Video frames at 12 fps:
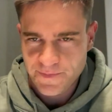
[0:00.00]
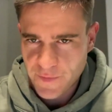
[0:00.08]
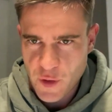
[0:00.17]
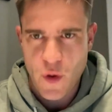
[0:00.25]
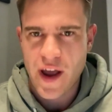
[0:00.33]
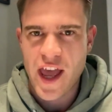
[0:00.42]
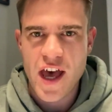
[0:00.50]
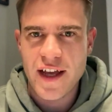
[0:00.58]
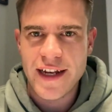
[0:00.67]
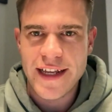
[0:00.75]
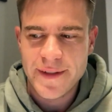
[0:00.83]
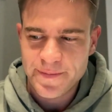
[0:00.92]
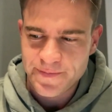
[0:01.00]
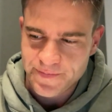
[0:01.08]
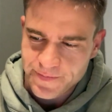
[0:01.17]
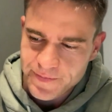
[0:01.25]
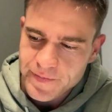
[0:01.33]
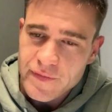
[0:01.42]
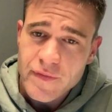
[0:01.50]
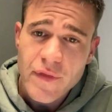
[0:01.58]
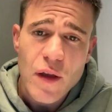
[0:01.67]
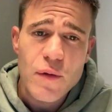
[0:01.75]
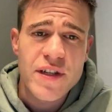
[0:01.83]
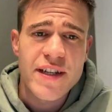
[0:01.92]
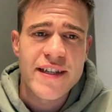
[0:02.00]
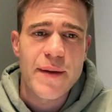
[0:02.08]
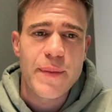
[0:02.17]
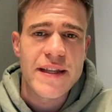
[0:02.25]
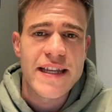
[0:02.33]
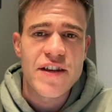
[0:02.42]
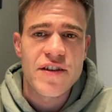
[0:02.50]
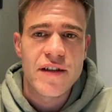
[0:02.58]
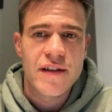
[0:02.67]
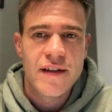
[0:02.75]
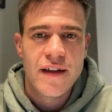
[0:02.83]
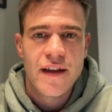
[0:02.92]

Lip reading: quite early, which is segmentation.